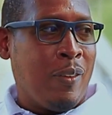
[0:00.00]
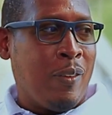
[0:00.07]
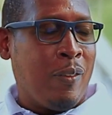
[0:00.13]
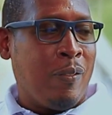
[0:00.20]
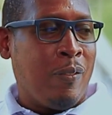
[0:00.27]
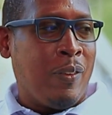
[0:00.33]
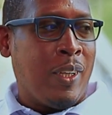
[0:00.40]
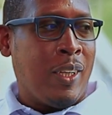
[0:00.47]

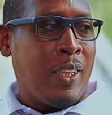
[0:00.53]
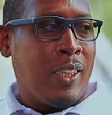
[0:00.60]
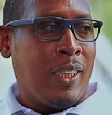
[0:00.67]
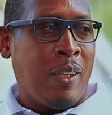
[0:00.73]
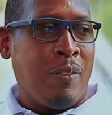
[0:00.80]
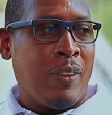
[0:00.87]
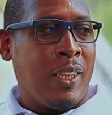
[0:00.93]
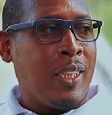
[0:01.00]
of
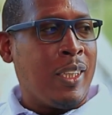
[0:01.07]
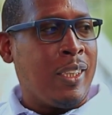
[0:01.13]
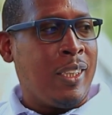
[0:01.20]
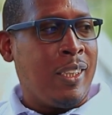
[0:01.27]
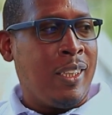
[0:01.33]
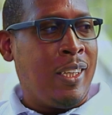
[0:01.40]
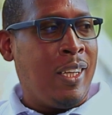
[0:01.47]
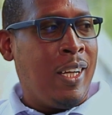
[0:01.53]

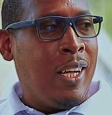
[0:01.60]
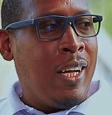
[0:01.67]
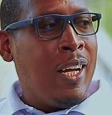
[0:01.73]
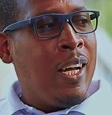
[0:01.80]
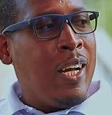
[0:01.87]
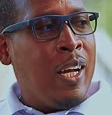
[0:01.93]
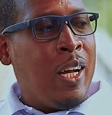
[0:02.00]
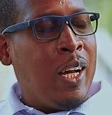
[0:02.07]
substance
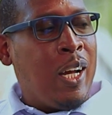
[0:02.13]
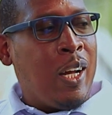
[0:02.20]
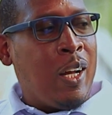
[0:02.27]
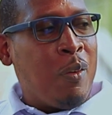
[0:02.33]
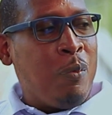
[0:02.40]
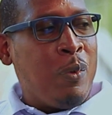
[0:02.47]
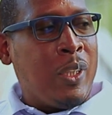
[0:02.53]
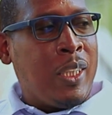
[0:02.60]

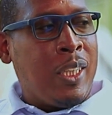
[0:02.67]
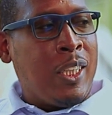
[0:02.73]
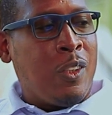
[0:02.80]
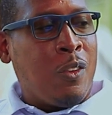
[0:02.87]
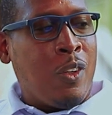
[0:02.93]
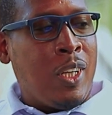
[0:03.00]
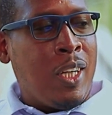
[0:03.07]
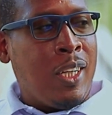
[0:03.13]
abuse
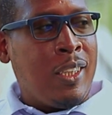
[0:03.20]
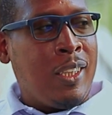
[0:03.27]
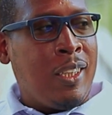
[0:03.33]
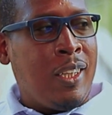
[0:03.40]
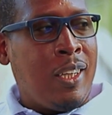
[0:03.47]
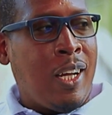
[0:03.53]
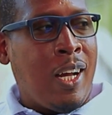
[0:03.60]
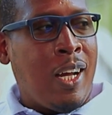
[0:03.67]
disorders.